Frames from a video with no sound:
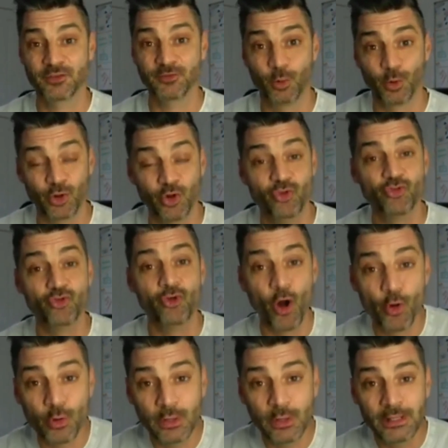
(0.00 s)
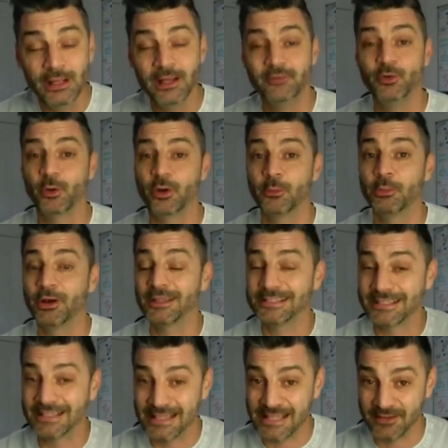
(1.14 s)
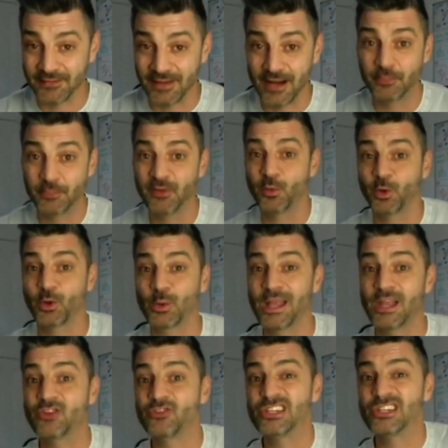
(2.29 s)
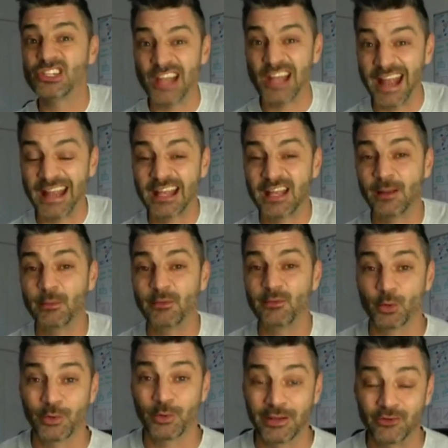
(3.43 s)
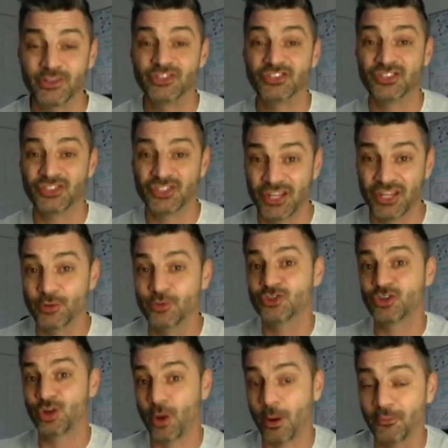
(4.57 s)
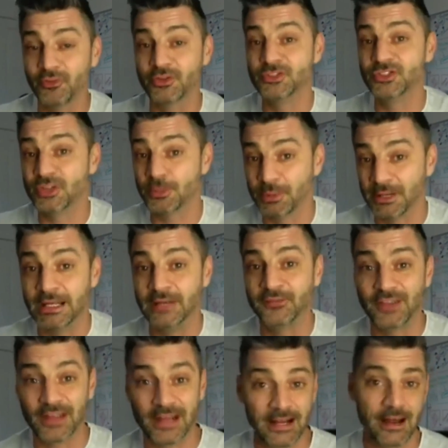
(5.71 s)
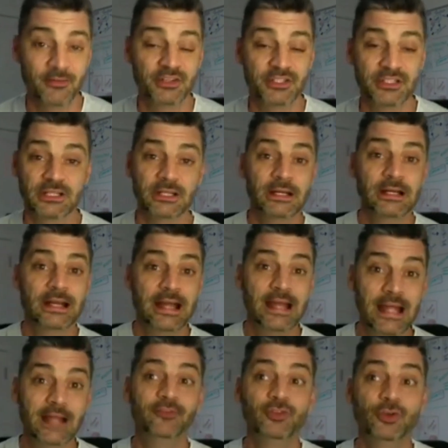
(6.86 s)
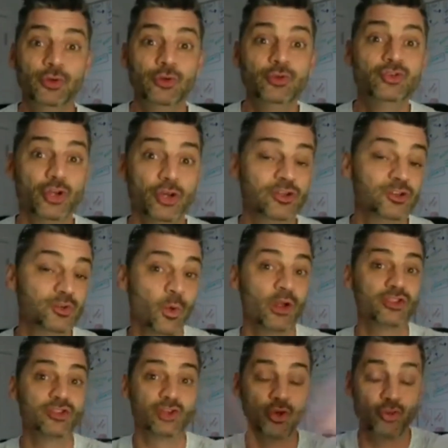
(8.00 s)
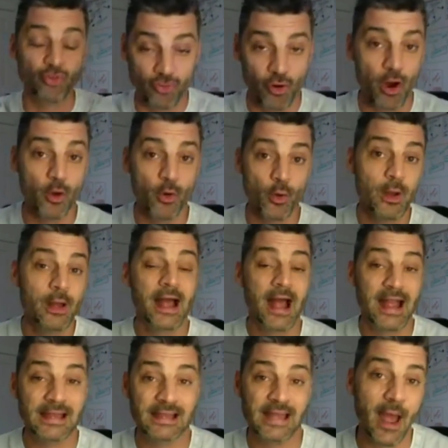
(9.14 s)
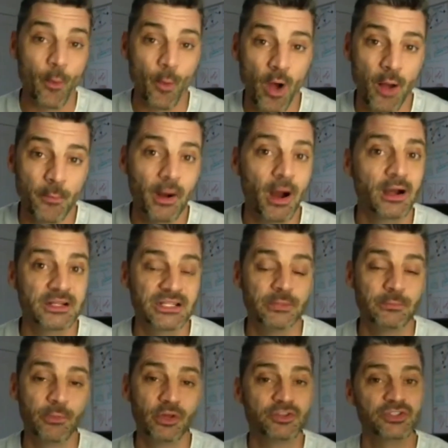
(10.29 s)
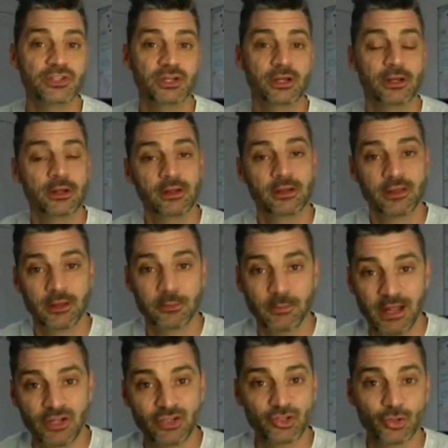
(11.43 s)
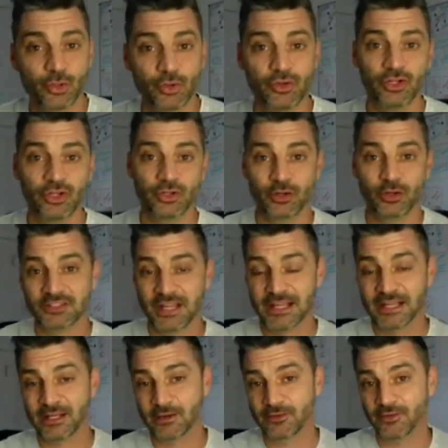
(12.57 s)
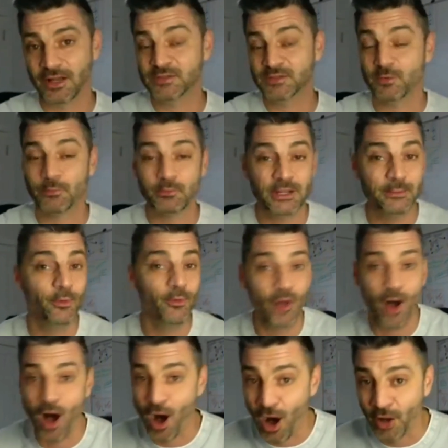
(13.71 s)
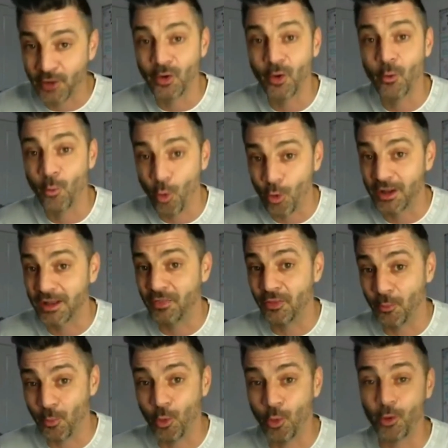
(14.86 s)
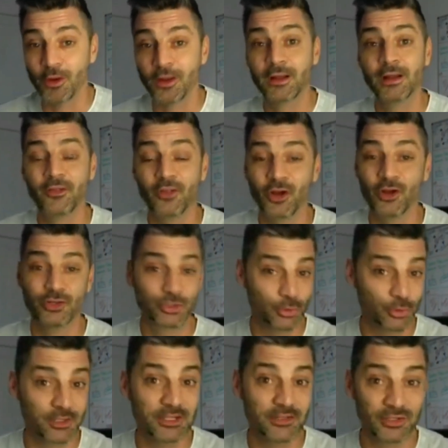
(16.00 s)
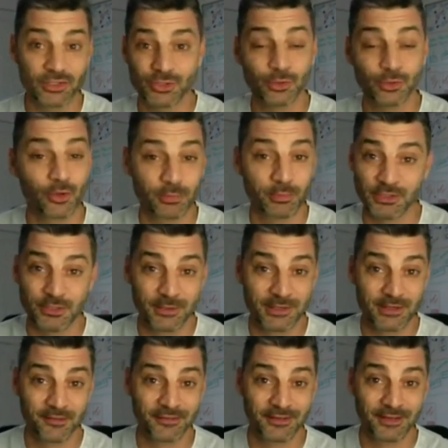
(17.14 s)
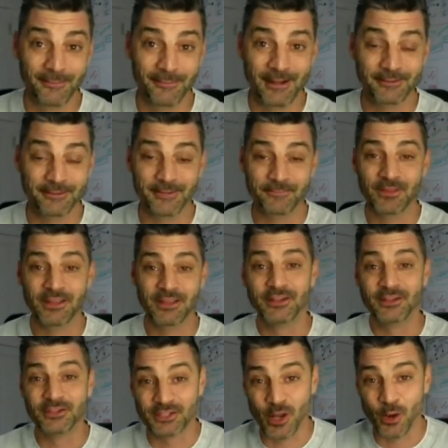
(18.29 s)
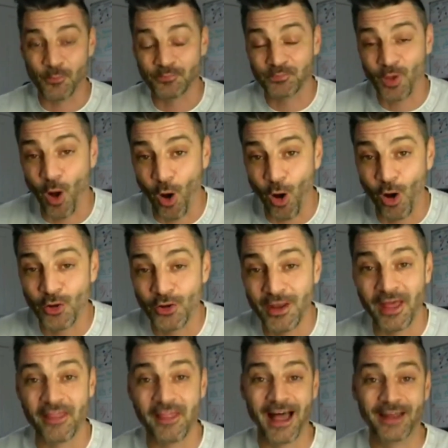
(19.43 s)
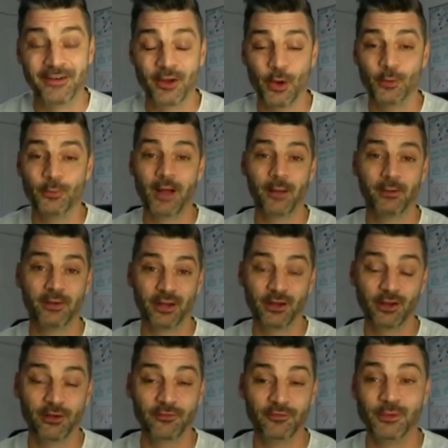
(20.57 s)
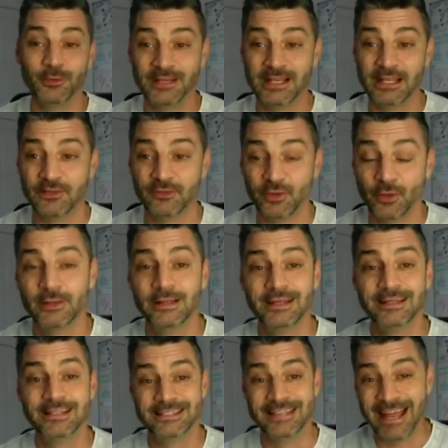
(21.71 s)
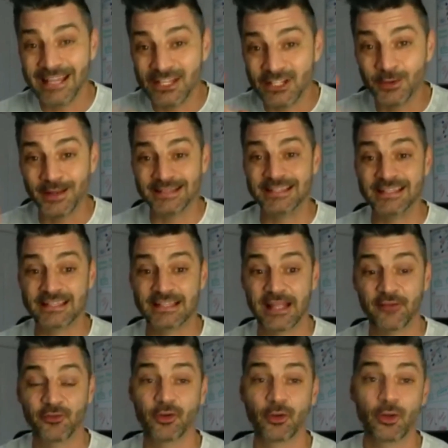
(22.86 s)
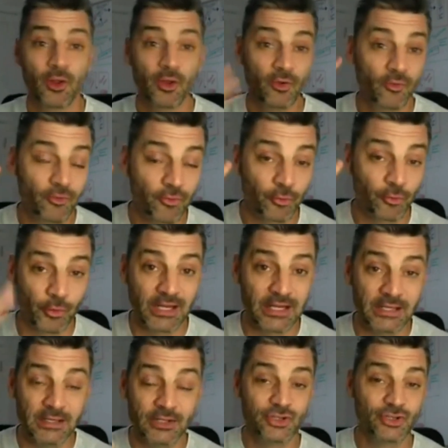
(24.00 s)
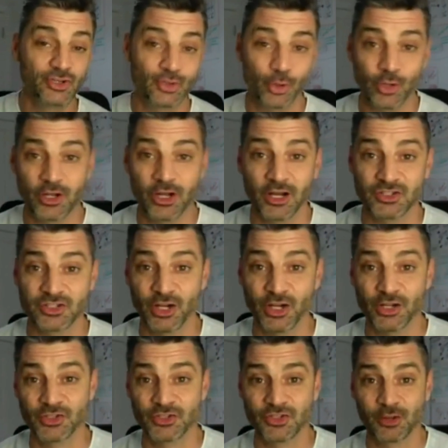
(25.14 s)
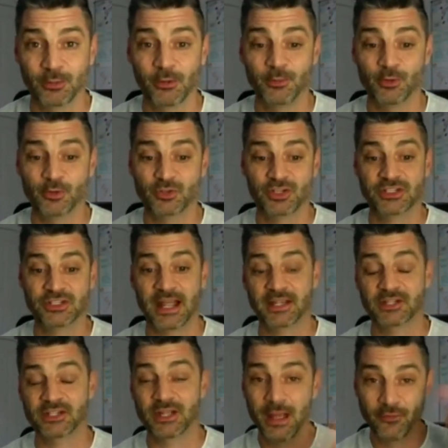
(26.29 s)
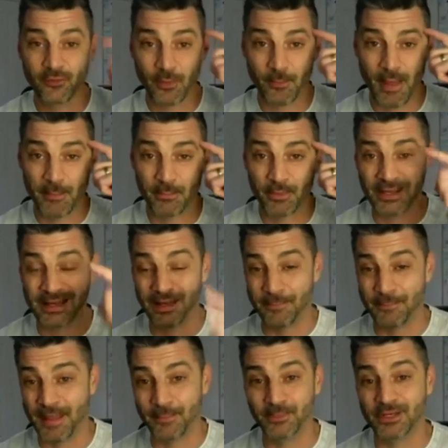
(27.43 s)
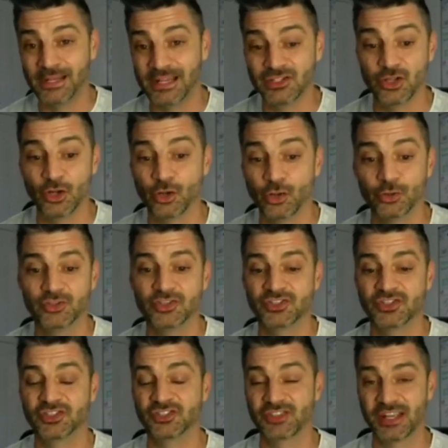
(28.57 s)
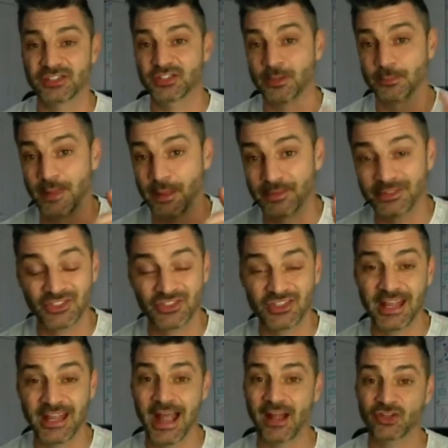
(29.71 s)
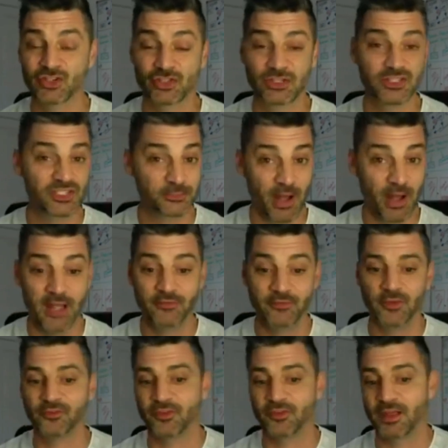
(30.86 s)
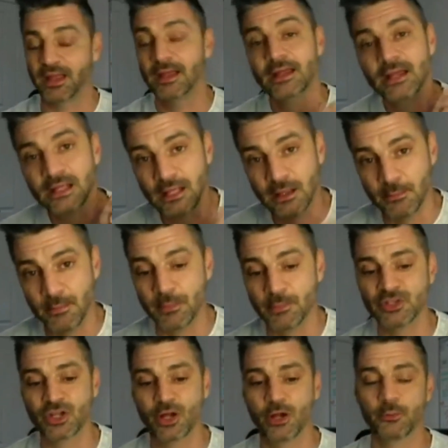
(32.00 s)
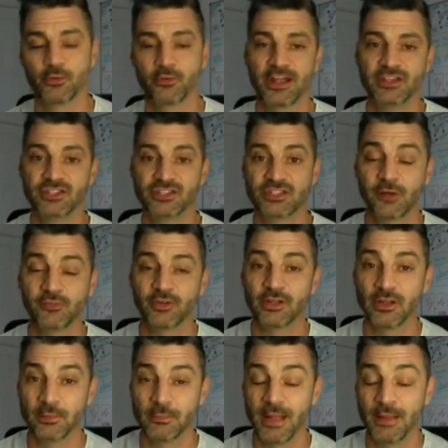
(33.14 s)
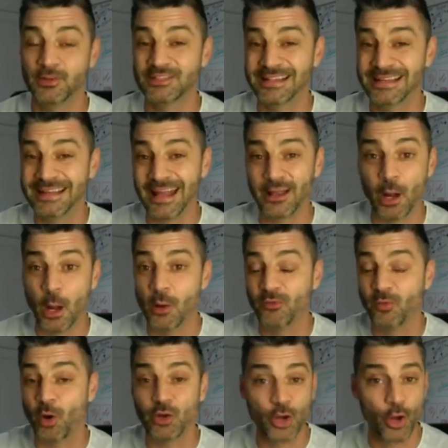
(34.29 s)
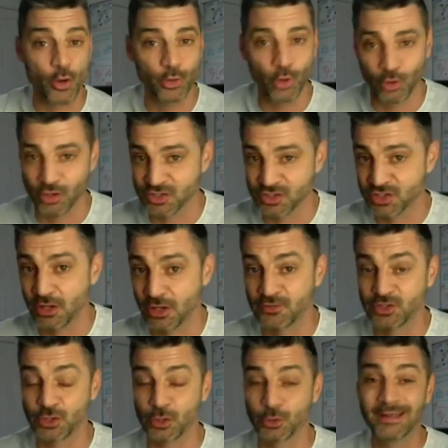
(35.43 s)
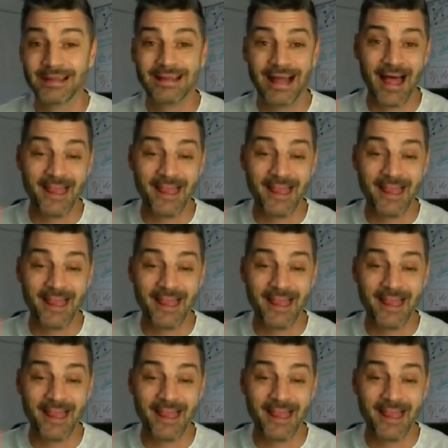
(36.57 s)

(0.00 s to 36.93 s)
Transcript: So if you want to grow, if you want to personally develop, if you want to increase your income, if you want to increase your skills, your confidence, your belief, your clarity, if you just want to grow a network marketing monster, then make sure that you're not taking advice from people that aren't walking the walk, that are talking the talk, but doing nothing about it. So on that note, I'm going to love you and leave you. Day 27, free shortcuts to unstoppable success. Remember, commitment is the glue to success. Commitment to take action in spite of your fear. Commitment to upgrade yourself, and commitment to let go of what no longer serves you.